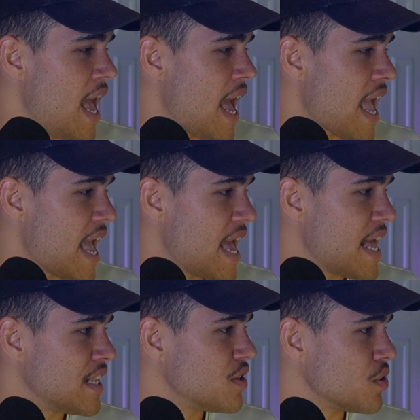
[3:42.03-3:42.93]

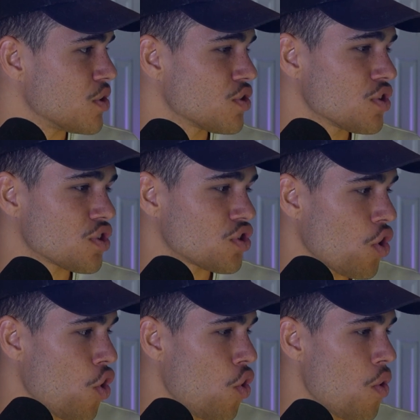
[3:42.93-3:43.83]
And dude, there's just
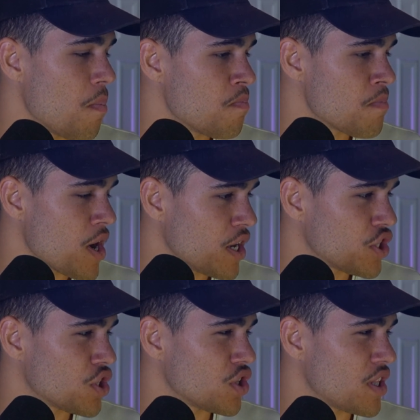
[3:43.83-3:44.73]
so
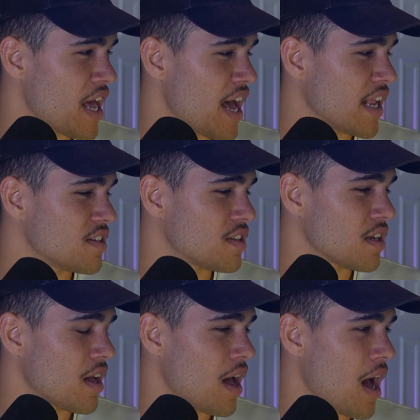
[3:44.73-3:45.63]
much that
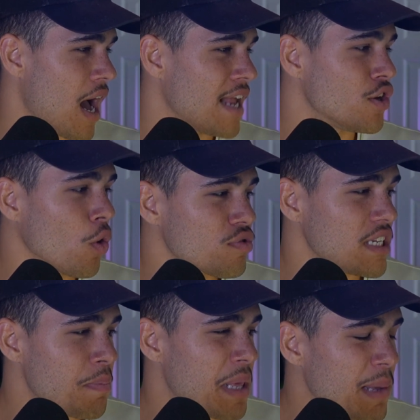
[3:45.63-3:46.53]
I don't see
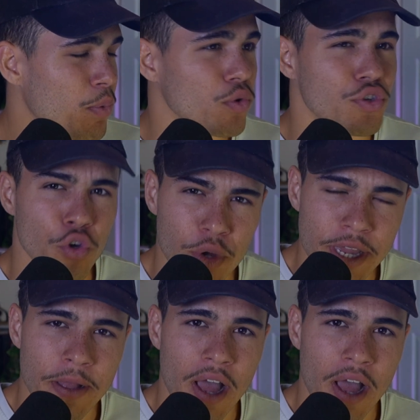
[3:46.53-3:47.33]
people doing.